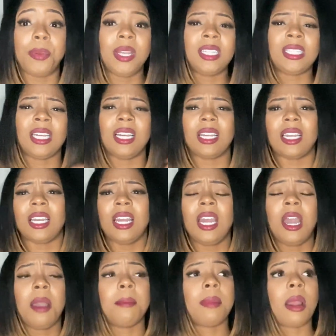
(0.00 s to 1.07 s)
He took
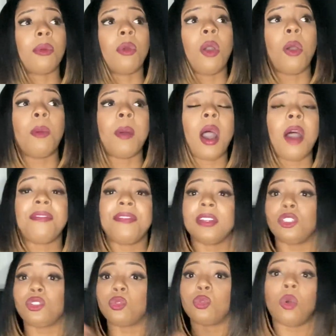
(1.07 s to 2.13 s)
my robe off
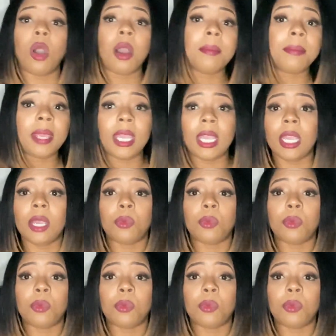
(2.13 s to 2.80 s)
and drew on me.